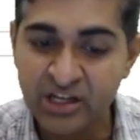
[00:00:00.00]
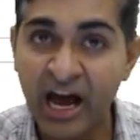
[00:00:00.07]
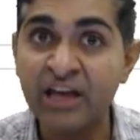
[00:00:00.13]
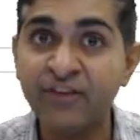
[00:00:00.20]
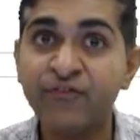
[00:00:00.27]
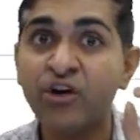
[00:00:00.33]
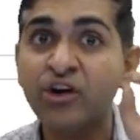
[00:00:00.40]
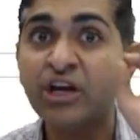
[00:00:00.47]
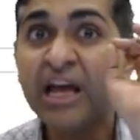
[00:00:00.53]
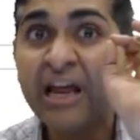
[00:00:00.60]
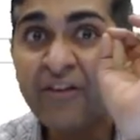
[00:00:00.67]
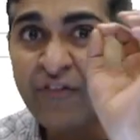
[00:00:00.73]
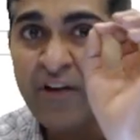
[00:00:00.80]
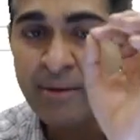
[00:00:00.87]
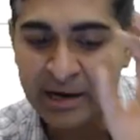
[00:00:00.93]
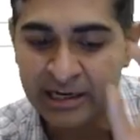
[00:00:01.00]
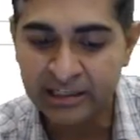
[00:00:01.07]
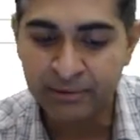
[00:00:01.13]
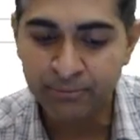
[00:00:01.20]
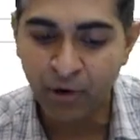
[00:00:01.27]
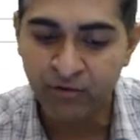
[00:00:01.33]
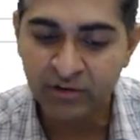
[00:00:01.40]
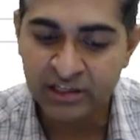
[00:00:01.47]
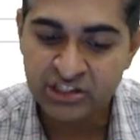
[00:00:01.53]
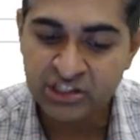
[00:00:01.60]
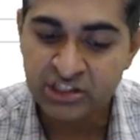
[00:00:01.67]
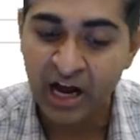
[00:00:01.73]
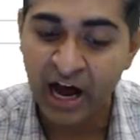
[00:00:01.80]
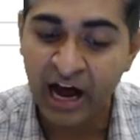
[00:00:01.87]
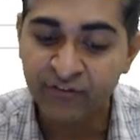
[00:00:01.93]
I for inflammatory bowel
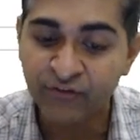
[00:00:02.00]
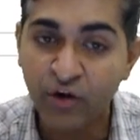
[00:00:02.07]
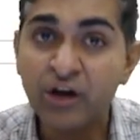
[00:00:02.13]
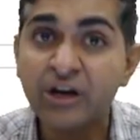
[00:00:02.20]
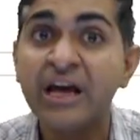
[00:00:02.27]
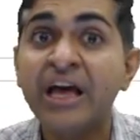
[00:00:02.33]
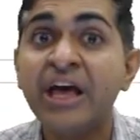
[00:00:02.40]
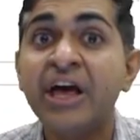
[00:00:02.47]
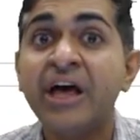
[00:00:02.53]
disease, R for